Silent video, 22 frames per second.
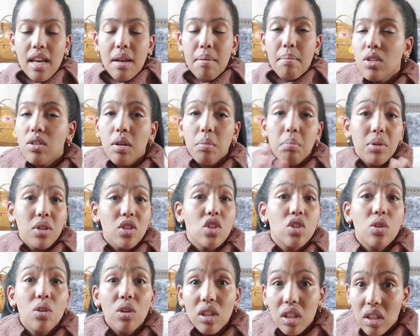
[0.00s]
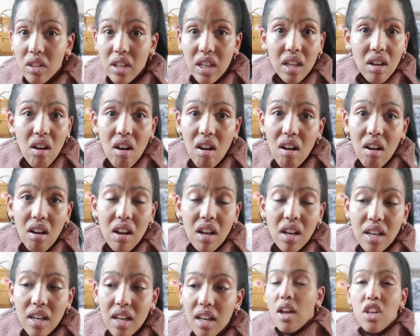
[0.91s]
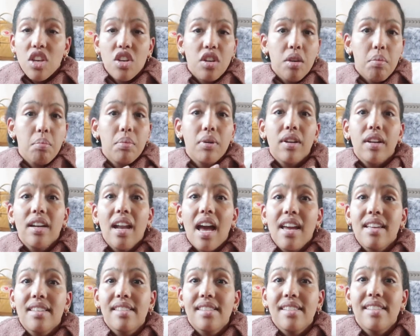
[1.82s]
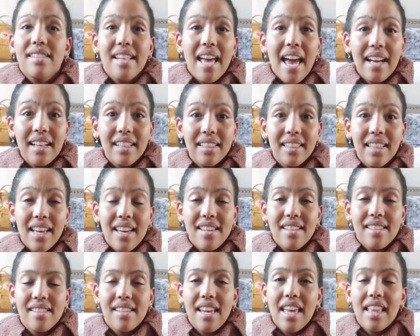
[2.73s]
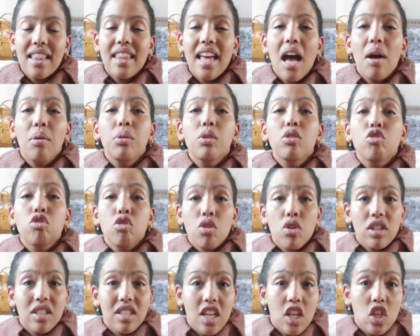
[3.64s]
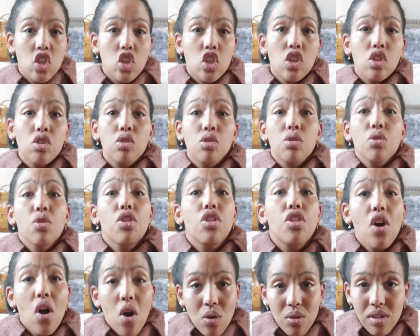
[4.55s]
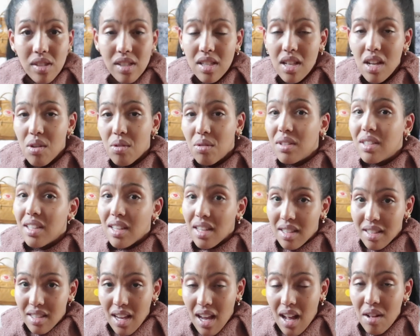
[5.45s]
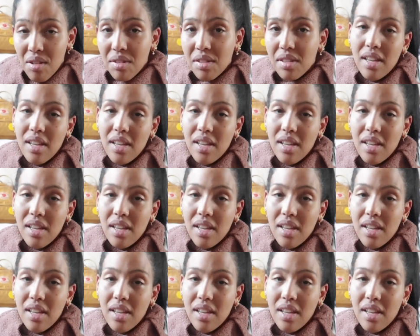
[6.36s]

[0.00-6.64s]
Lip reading: and you can put jewelry on, you can put a nice necklace, and that will draw attention to those little details.